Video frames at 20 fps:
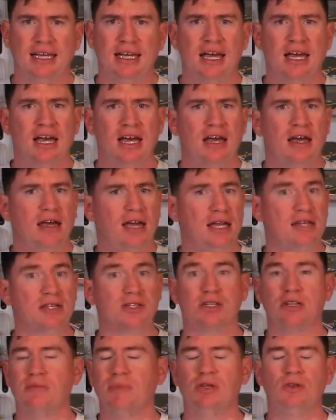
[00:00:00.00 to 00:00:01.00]
and it's
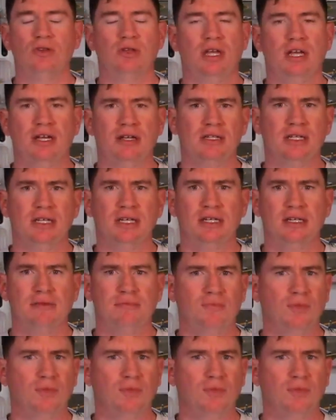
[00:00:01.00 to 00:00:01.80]
going to be